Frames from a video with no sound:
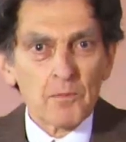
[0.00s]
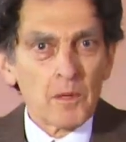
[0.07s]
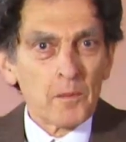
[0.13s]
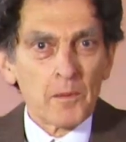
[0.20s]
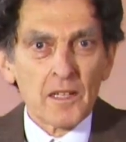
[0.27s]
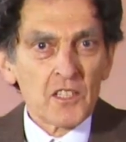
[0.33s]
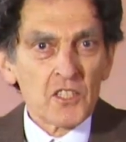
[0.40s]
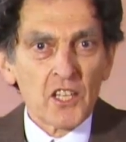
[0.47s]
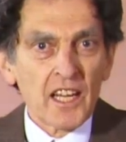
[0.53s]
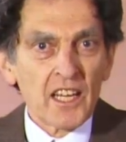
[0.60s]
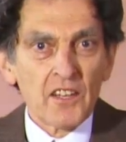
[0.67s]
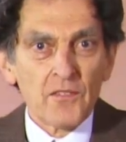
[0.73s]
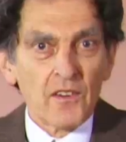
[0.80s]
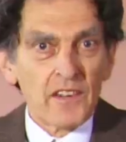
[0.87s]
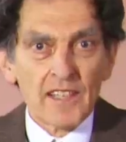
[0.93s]
probably
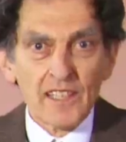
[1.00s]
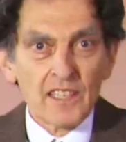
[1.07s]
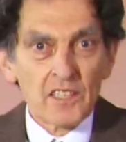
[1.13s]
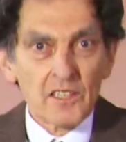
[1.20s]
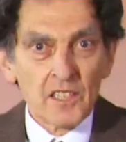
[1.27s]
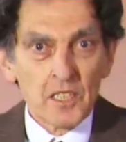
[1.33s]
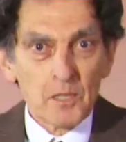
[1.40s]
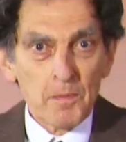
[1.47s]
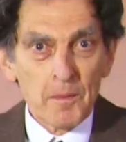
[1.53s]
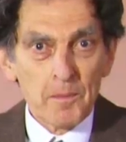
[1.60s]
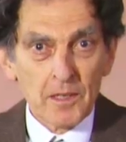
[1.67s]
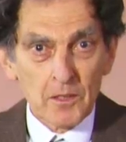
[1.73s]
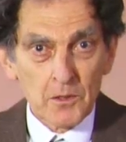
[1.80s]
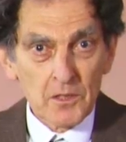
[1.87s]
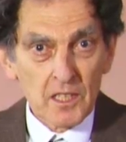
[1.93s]
changed very little since
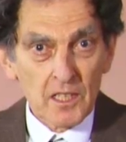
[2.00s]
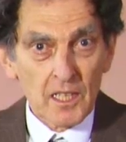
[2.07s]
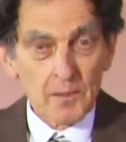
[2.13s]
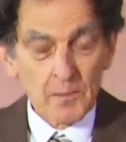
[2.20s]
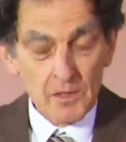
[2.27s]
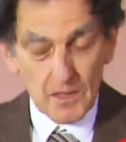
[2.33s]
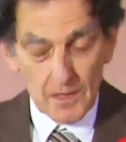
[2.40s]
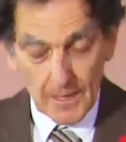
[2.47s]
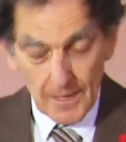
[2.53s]
biblical times,